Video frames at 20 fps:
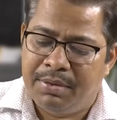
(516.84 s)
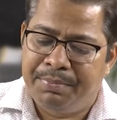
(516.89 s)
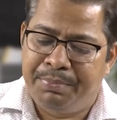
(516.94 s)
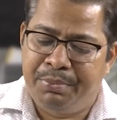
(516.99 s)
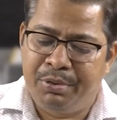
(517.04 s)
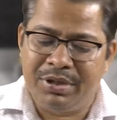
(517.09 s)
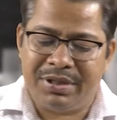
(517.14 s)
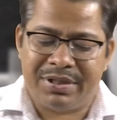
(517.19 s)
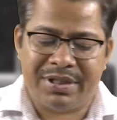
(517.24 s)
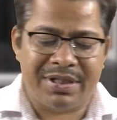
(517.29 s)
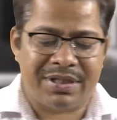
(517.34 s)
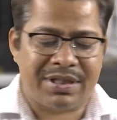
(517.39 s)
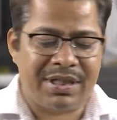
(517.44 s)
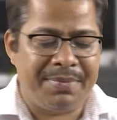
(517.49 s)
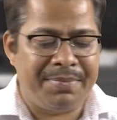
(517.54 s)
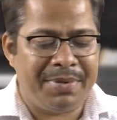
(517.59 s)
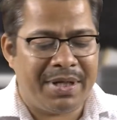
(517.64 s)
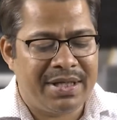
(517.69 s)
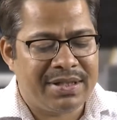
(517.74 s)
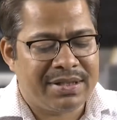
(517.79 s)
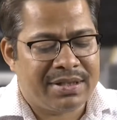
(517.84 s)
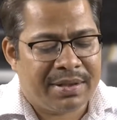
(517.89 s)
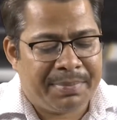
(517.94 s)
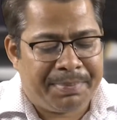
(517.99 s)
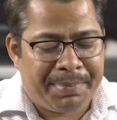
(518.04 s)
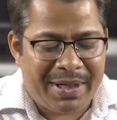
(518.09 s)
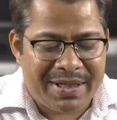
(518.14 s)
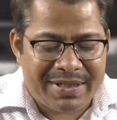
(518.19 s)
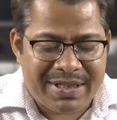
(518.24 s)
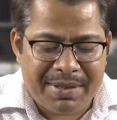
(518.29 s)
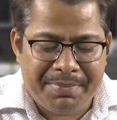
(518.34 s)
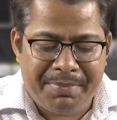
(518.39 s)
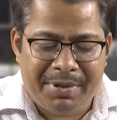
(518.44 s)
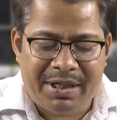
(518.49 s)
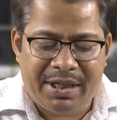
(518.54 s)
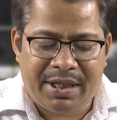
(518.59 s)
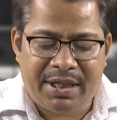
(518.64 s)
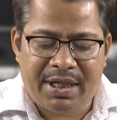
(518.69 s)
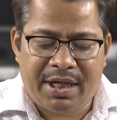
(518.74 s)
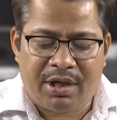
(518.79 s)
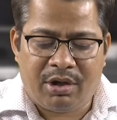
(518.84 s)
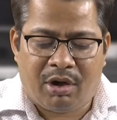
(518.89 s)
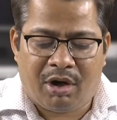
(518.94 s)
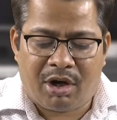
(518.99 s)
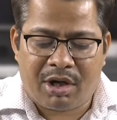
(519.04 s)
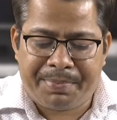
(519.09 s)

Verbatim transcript: pull system is replacing material or